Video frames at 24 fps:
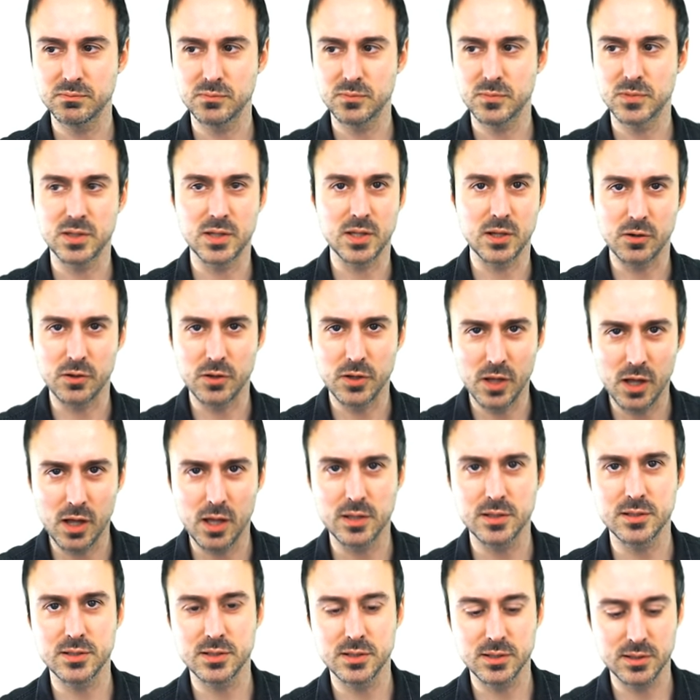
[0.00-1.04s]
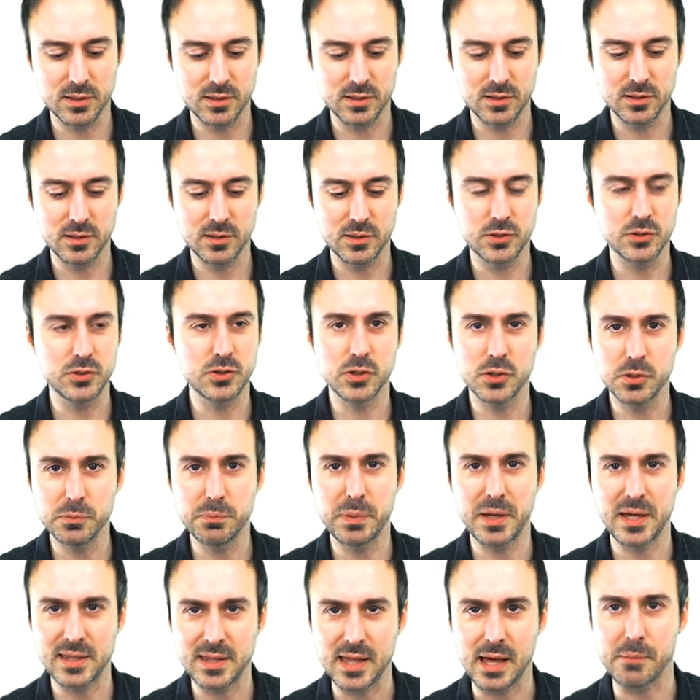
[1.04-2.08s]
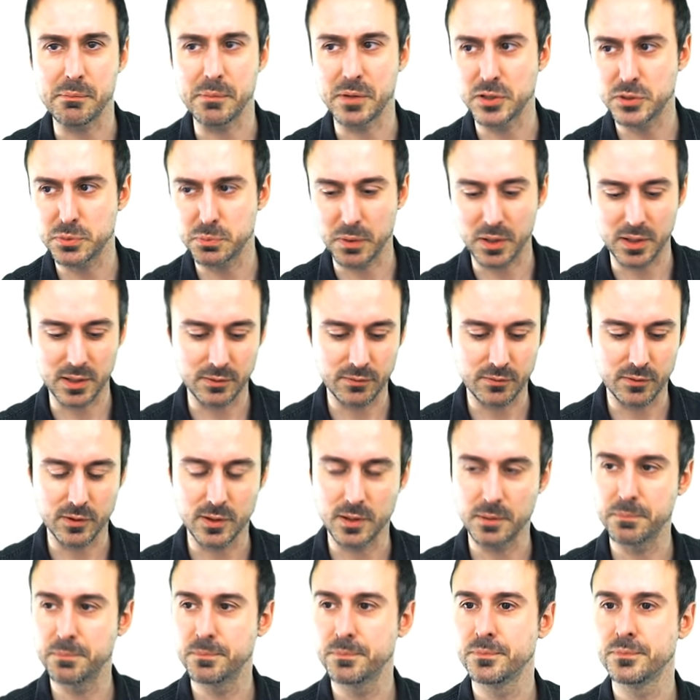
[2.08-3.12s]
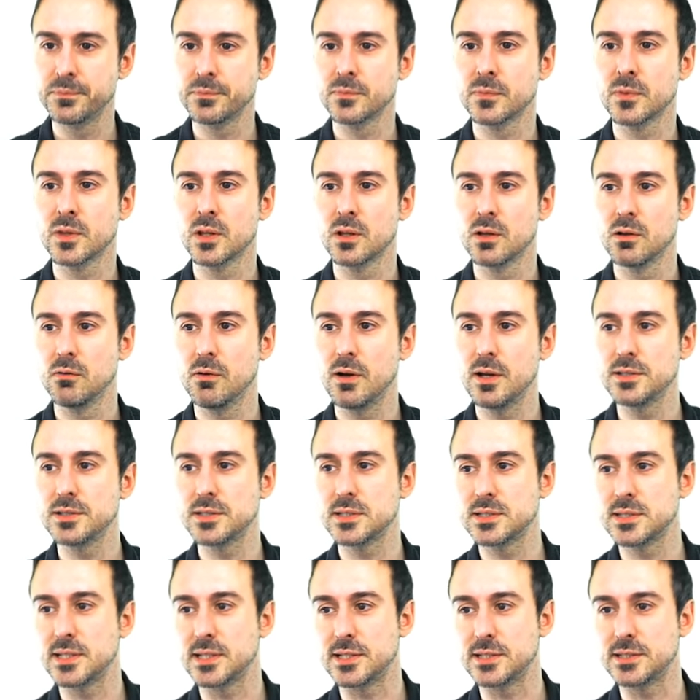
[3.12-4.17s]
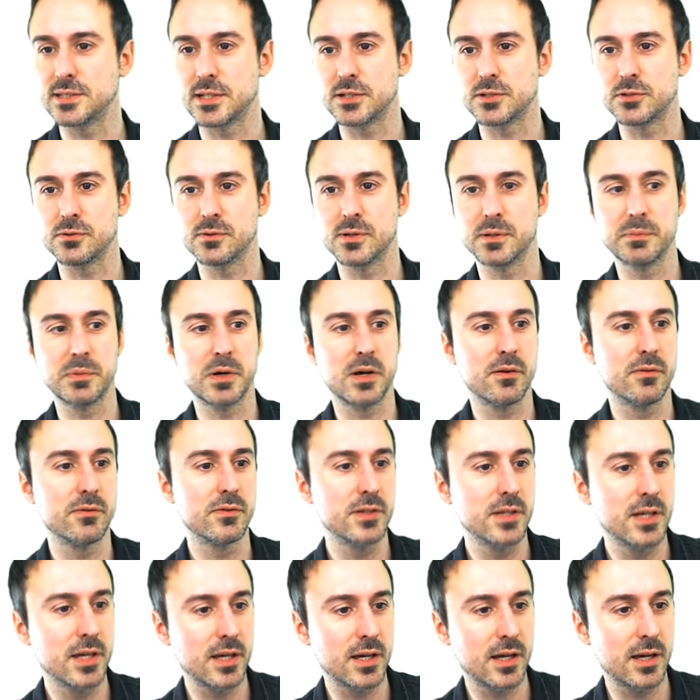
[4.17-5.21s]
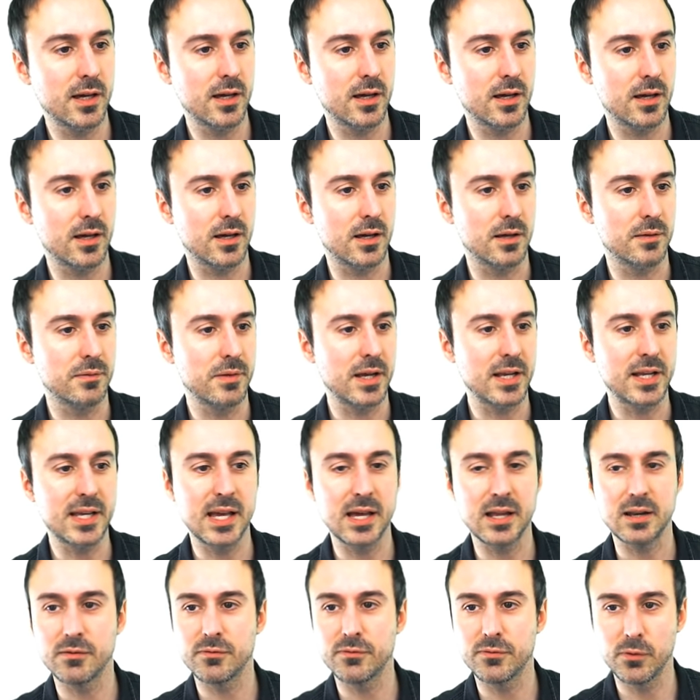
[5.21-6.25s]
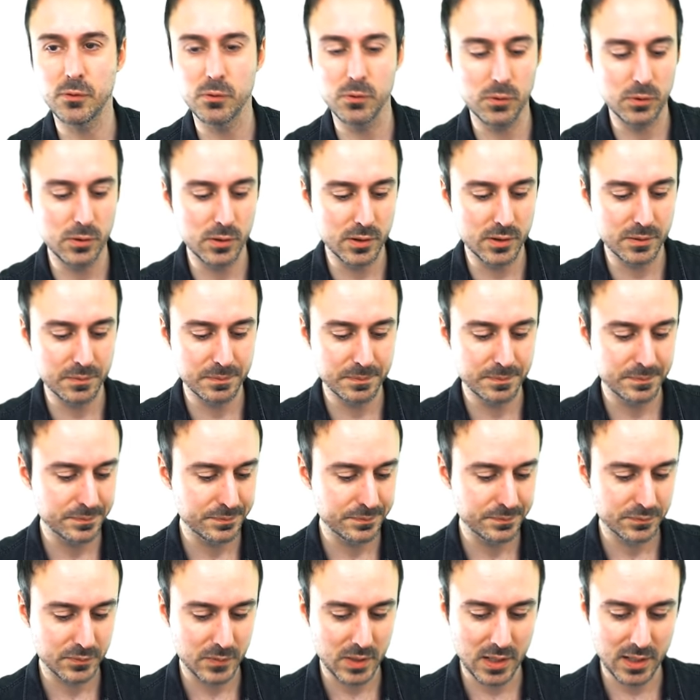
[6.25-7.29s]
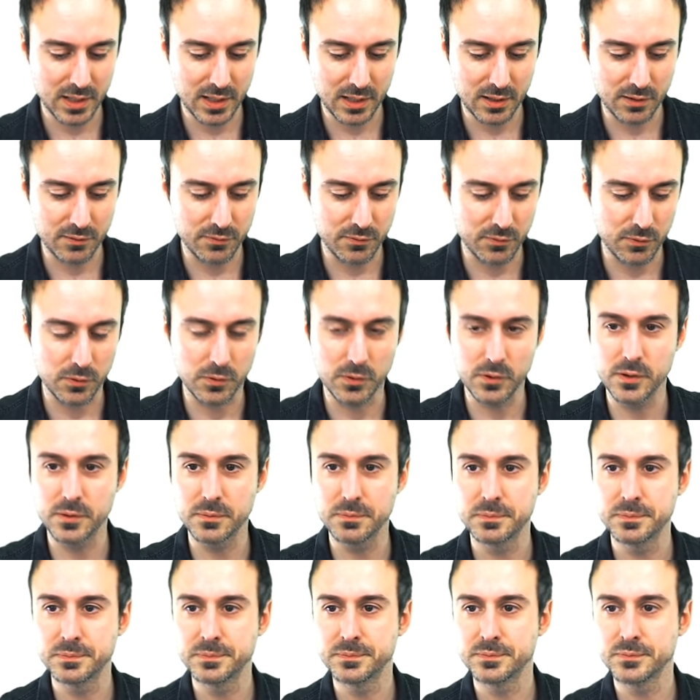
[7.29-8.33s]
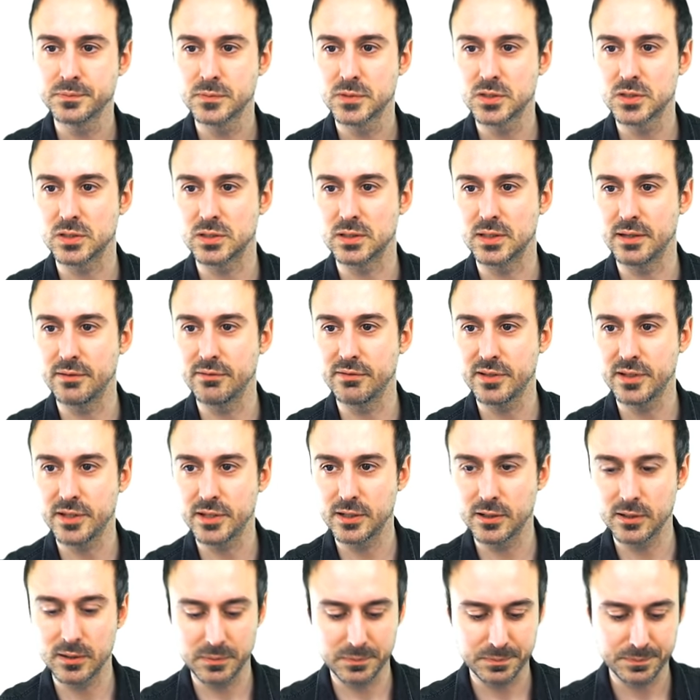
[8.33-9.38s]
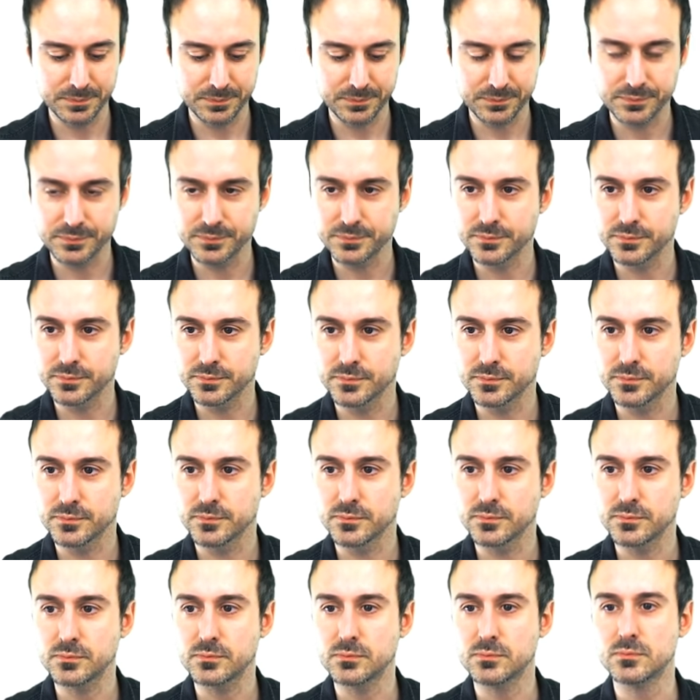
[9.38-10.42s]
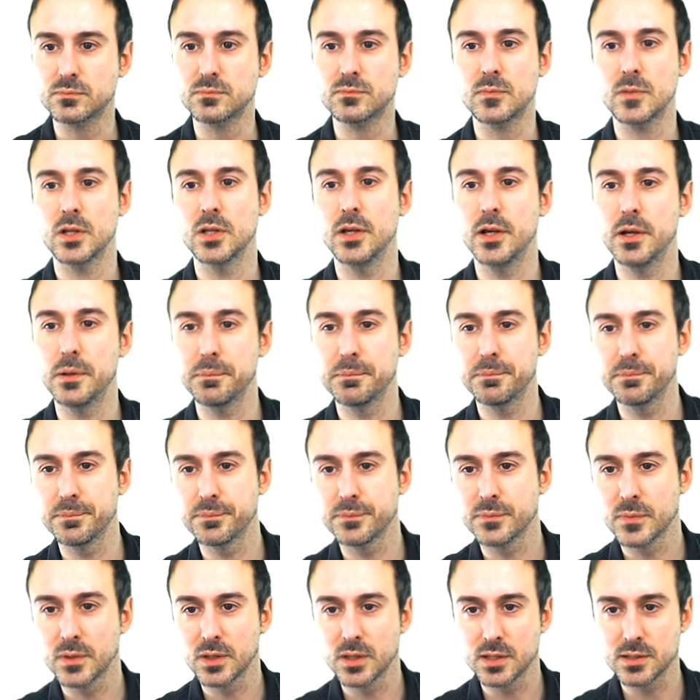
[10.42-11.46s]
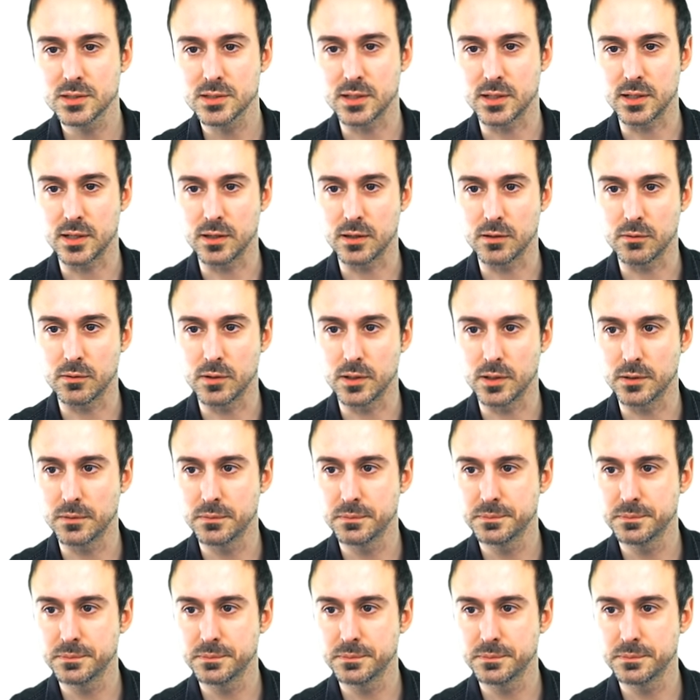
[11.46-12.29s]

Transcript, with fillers: they're not, you shouldn't pay that much money for them. Why is the city such a ripoff? Yeah, I can't afford, I can't afford to live here. Yep, it's another one.